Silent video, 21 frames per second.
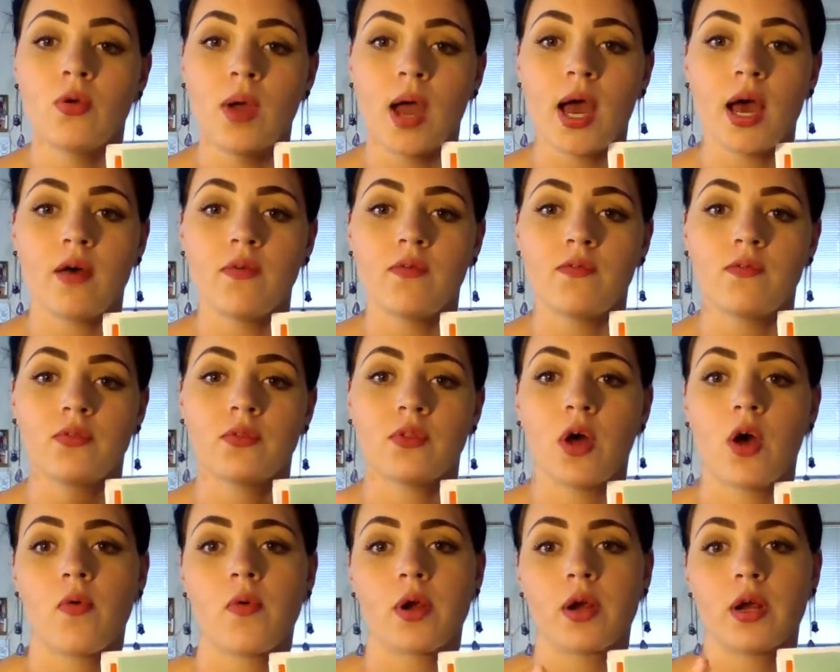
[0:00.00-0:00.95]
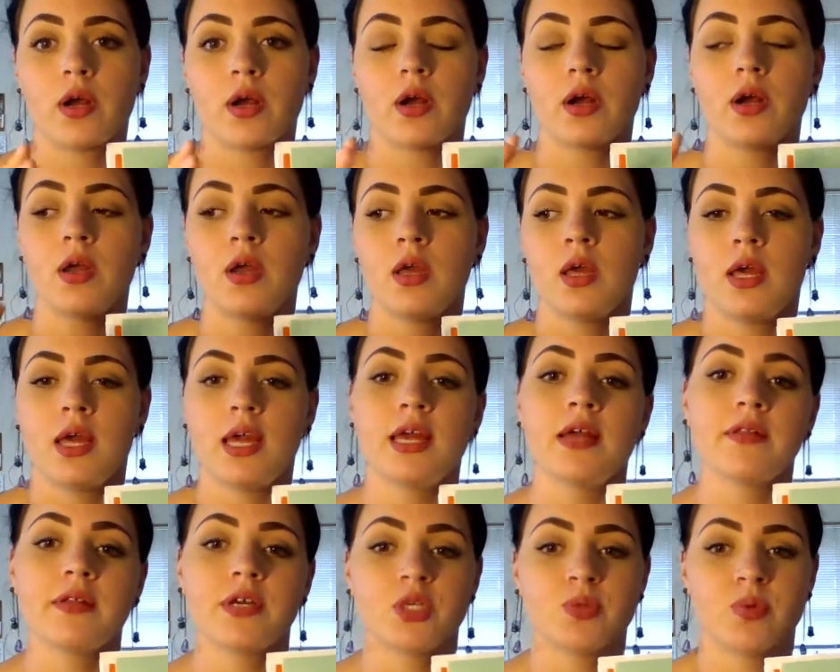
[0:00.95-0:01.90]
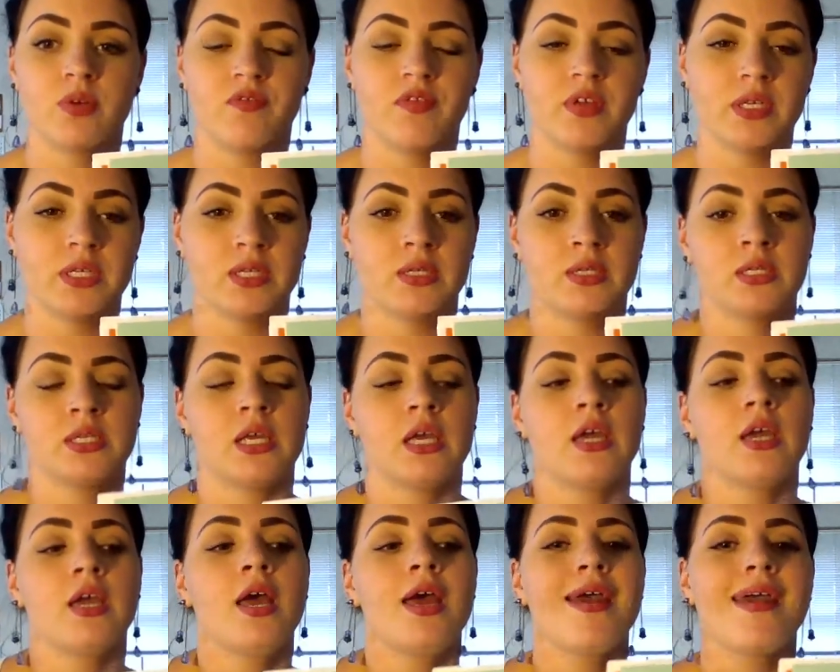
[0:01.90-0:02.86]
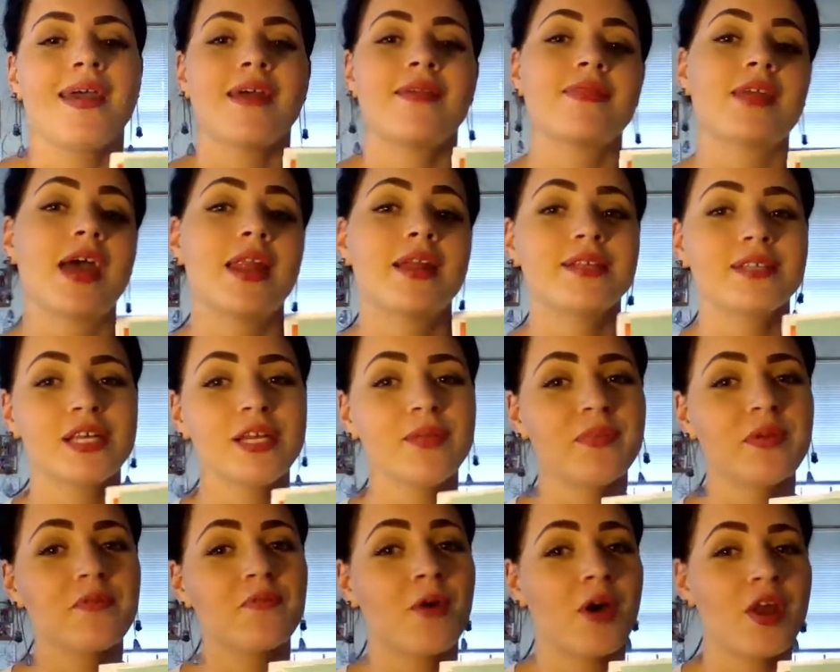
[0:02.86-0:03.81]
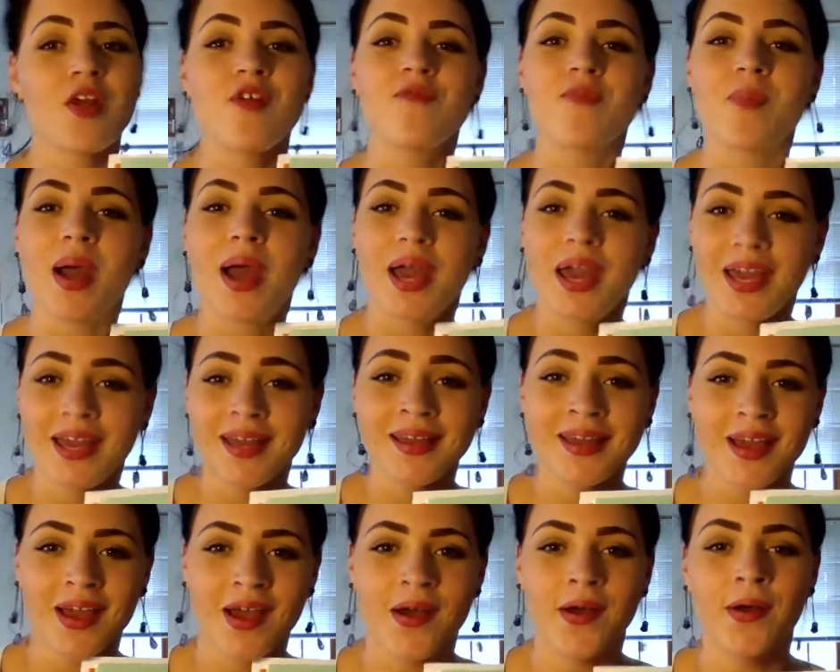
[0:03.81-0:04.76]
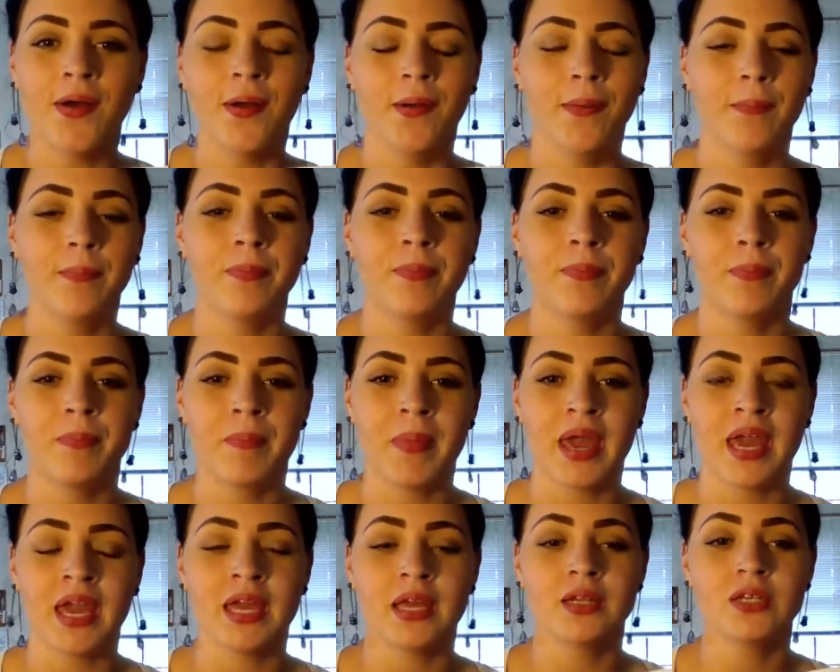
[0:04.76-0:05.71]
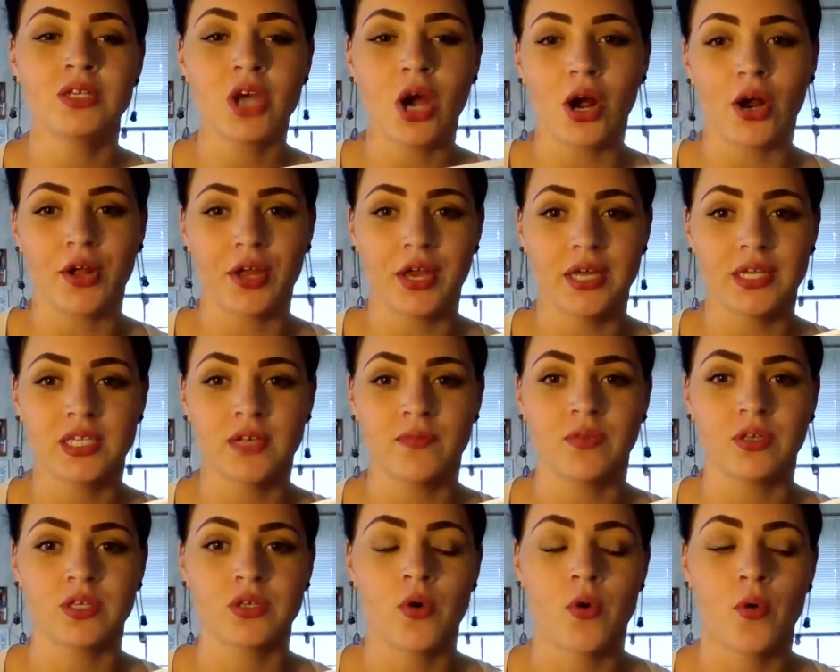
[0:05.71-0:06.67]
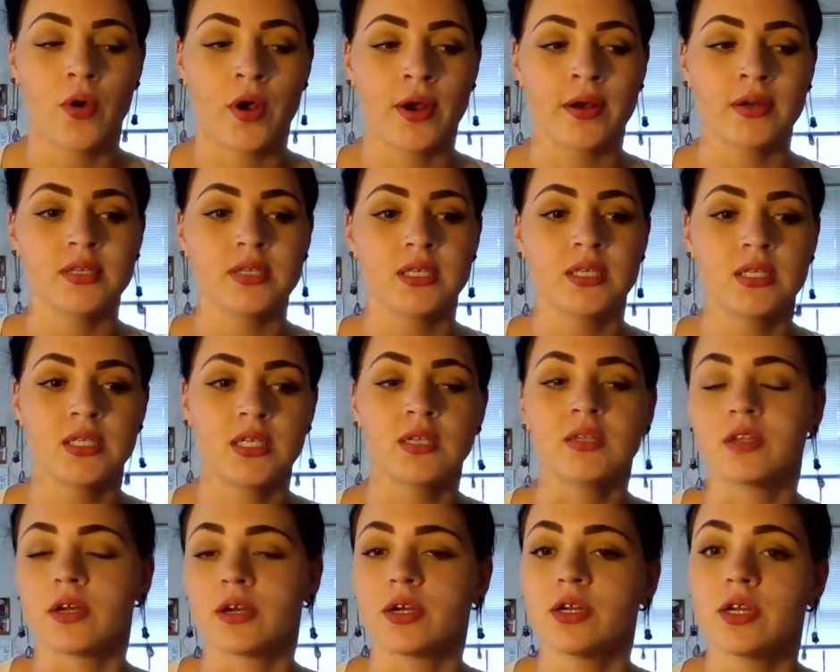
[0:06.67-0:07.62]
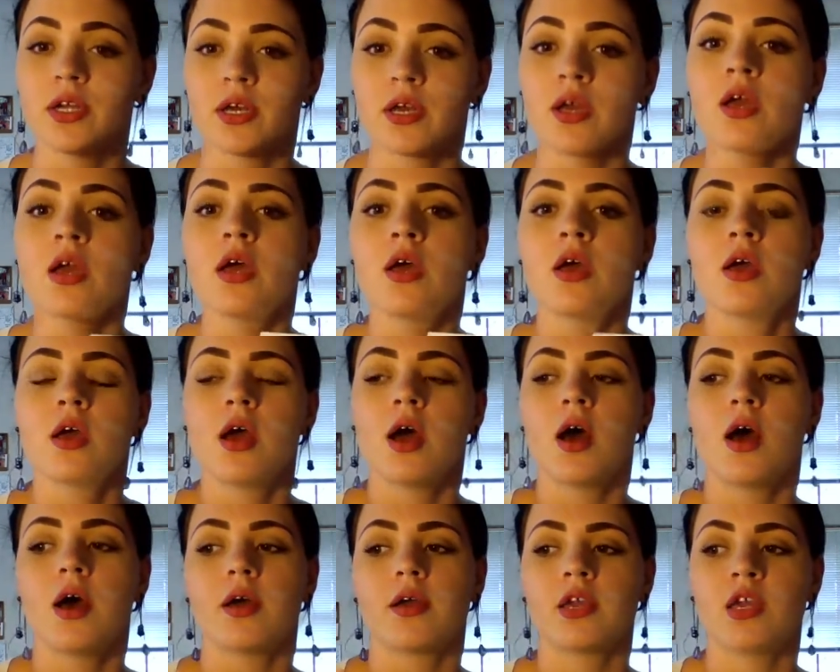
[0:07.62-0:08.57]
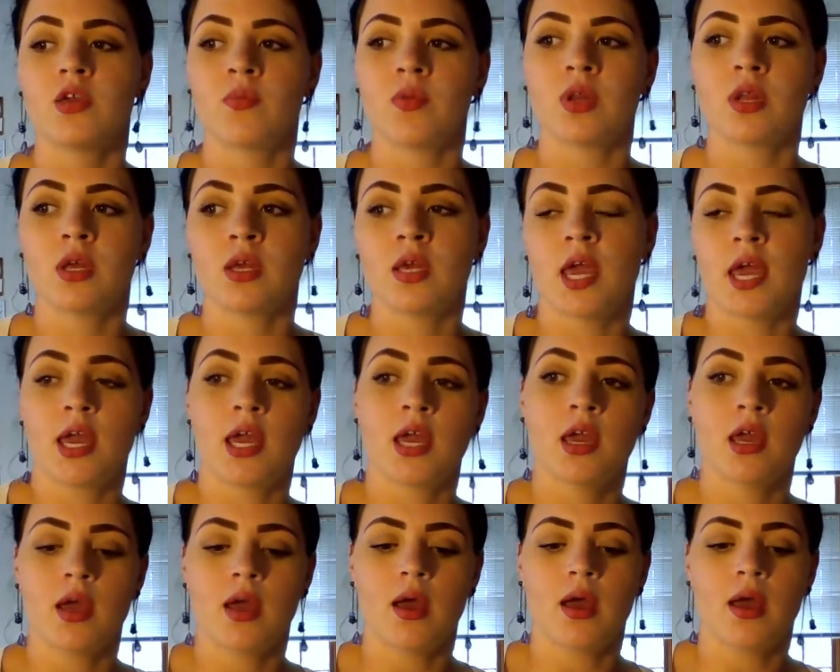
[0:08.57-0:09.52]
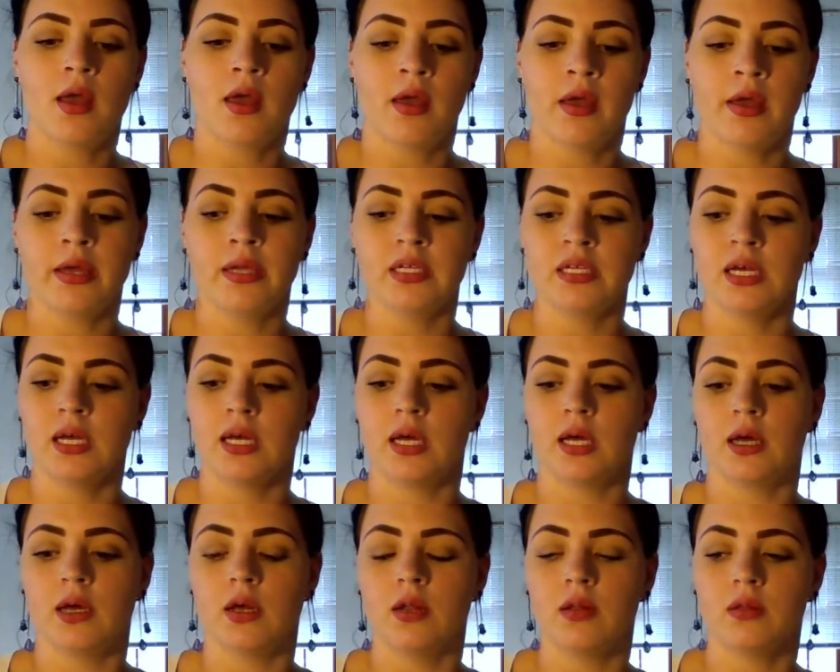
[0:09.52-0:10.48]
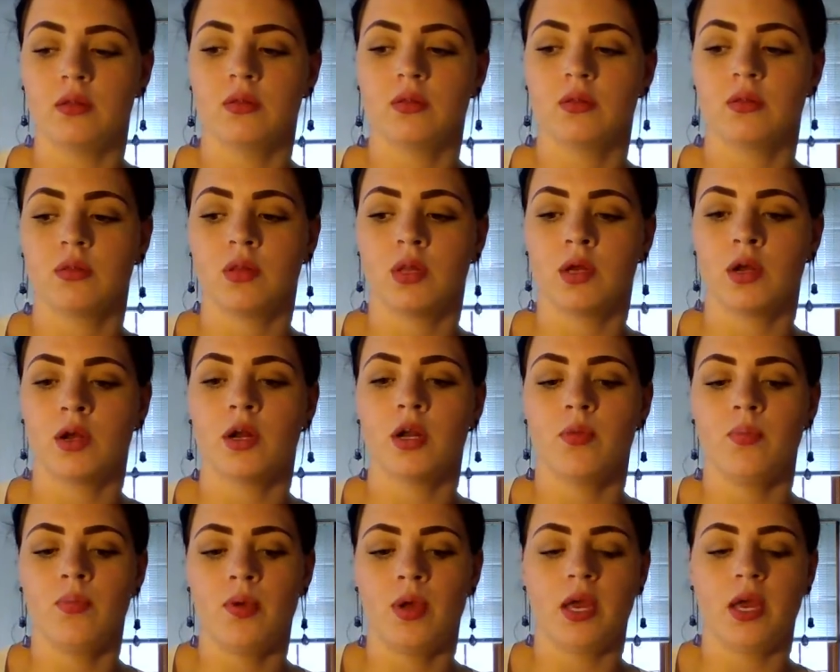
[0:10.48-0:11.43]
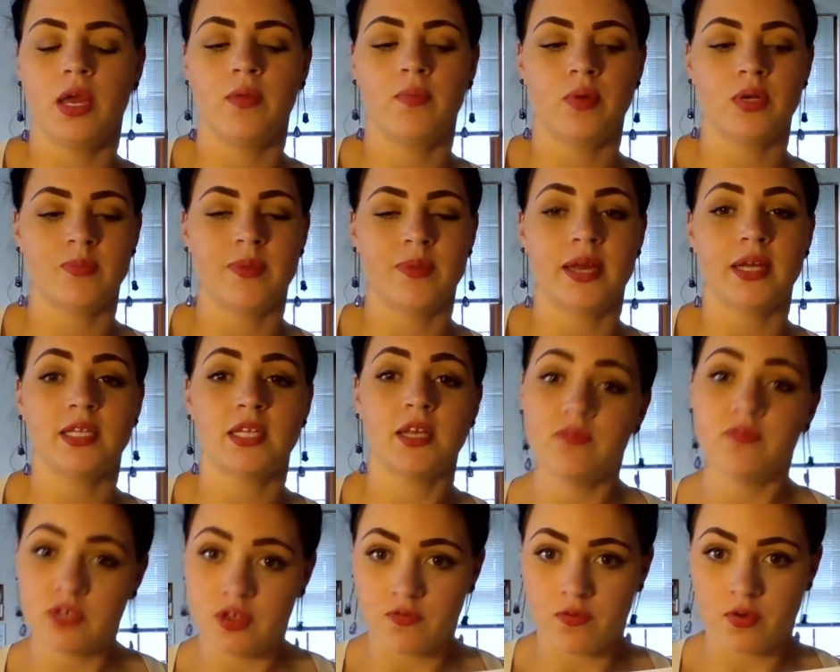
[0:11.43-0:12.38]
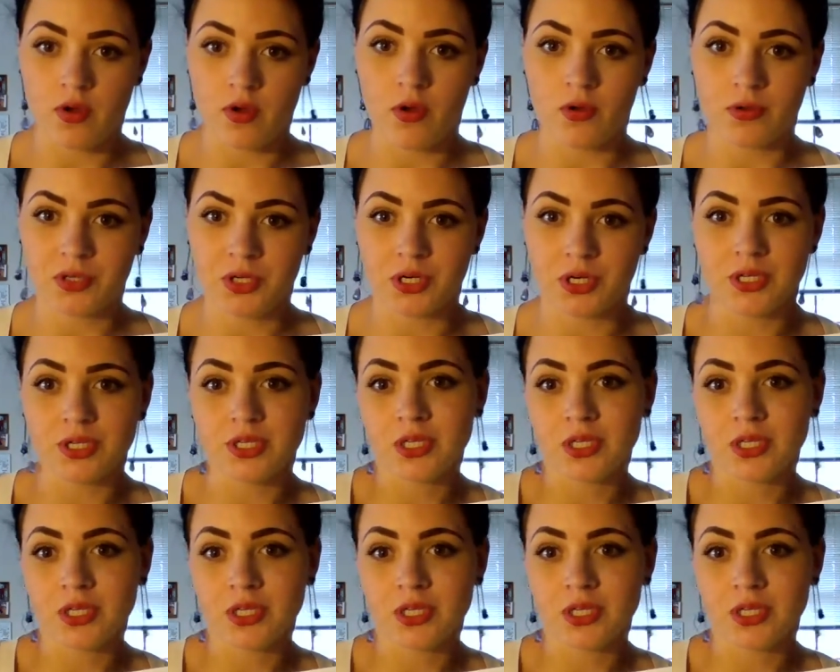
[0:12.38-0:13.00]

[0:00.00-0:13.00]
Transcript: have lower English proficiency, and that is going to be one of my main targets of this course is to learn to communicate and to learn and put in perspective different cultures.